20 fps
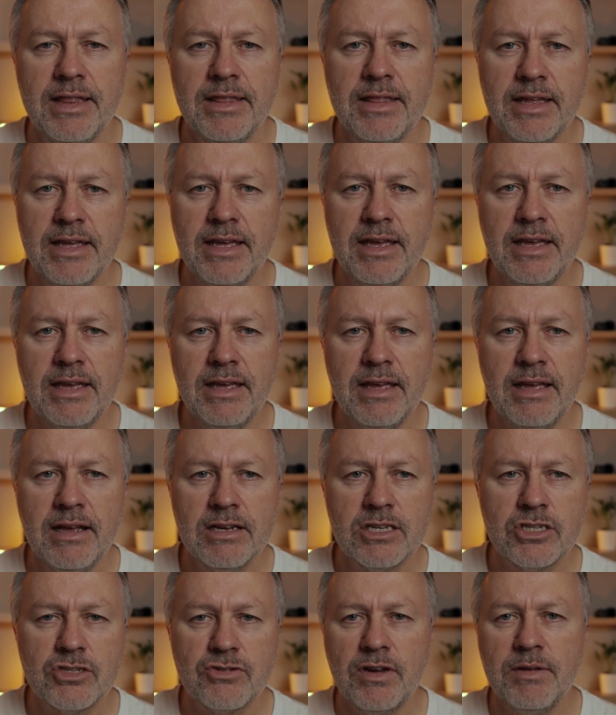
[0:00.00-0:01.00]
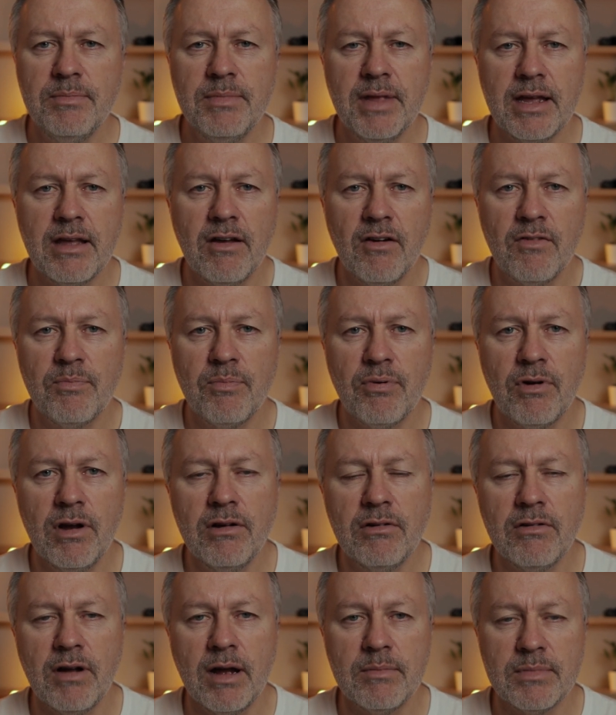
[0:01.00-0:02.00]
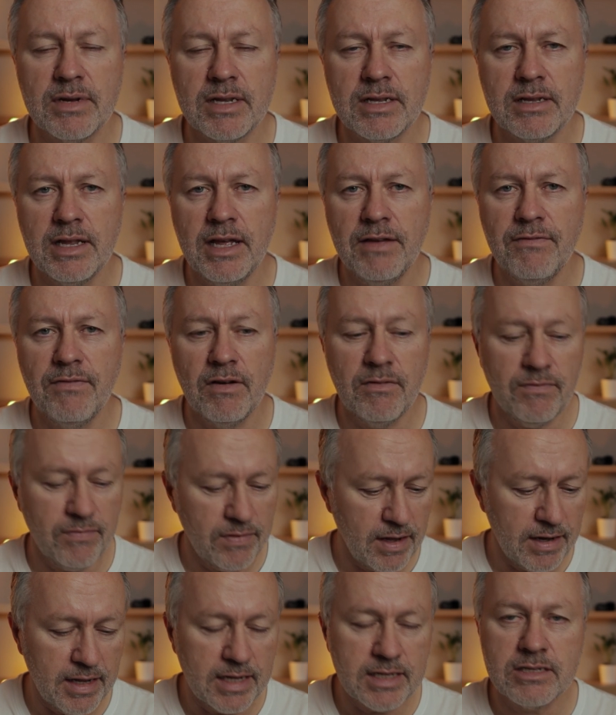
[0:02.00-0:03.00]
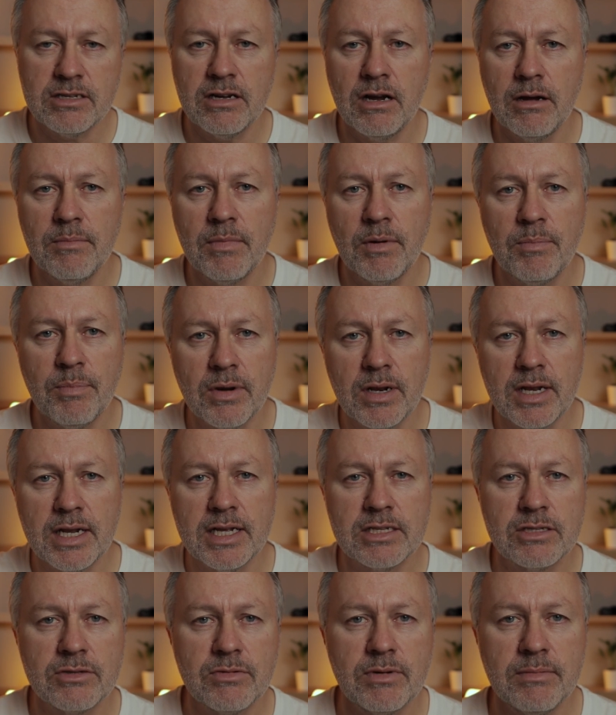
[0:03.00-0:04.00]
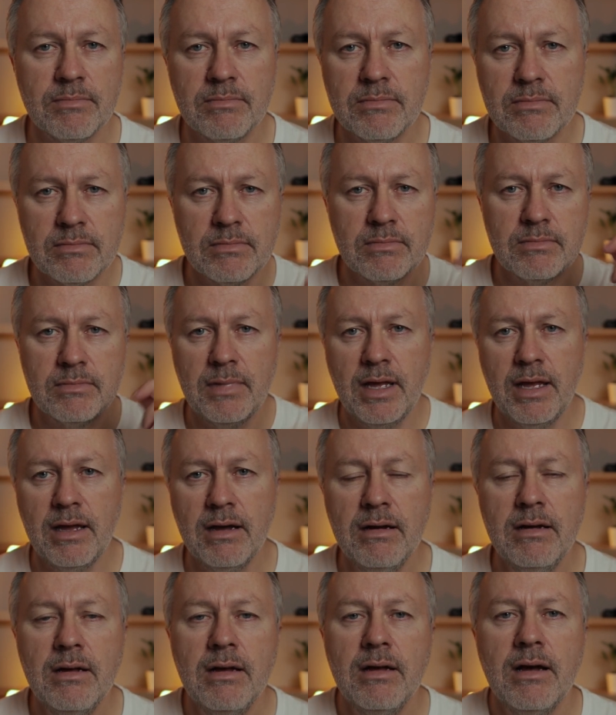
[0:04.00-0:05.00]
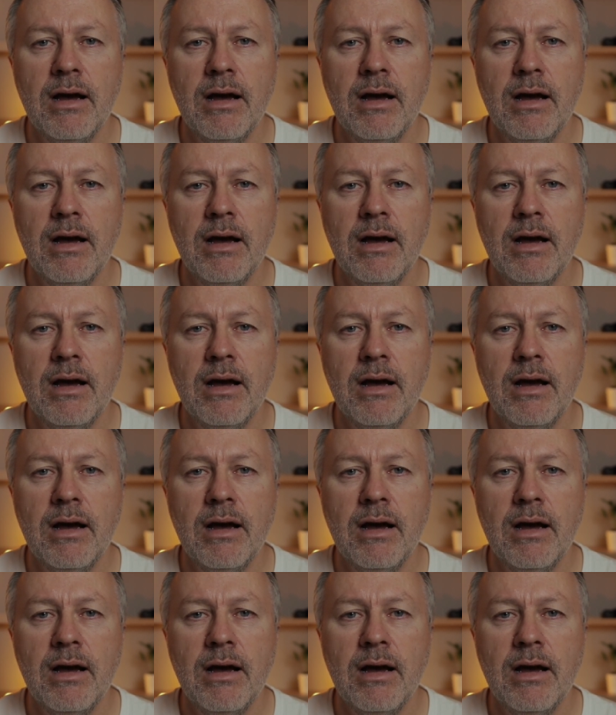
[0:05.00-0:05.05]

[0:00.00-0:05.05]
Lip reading: The Stream Deck I've programmed, and if I've done it in time, I'll put a link to it here,